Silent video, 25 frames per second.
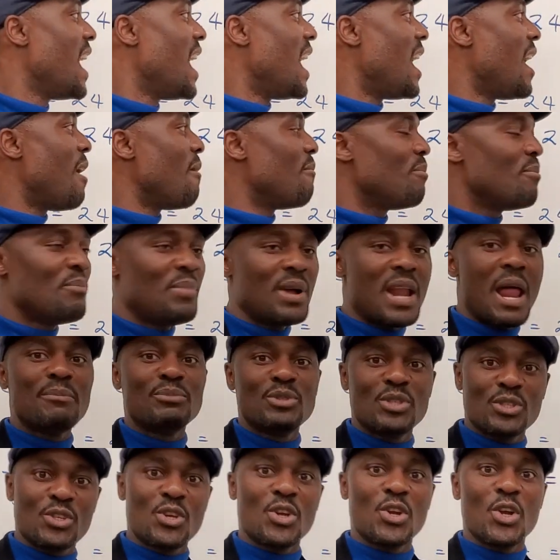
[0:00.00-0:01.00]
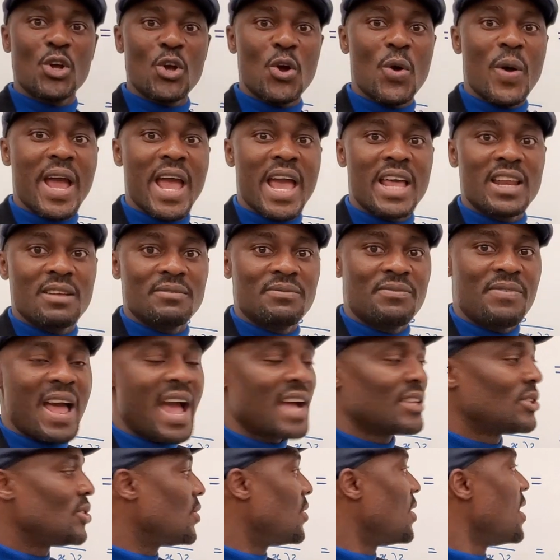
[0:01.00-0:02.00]
Um, but I'm just gonna go ahead and
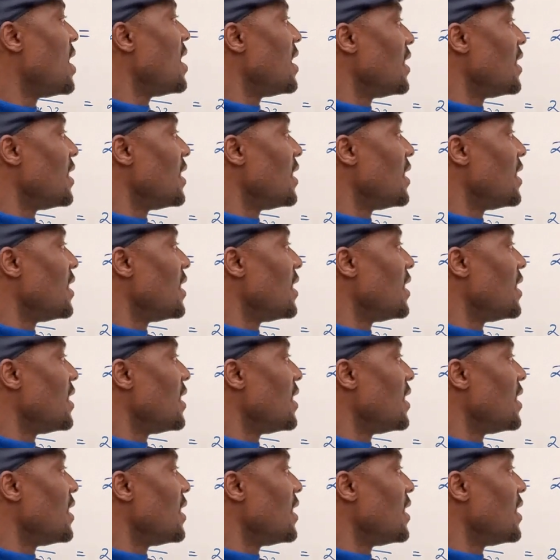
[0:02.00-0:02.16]
factor.